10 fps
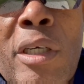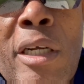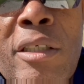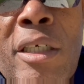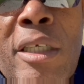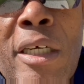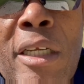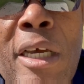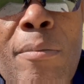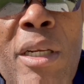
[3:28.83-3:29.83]
and I'll say it
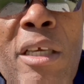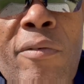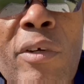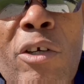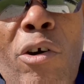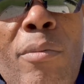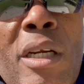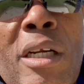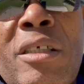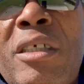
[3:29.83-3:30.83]
again, I believe in
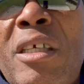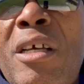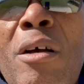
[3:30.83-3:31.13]
criminals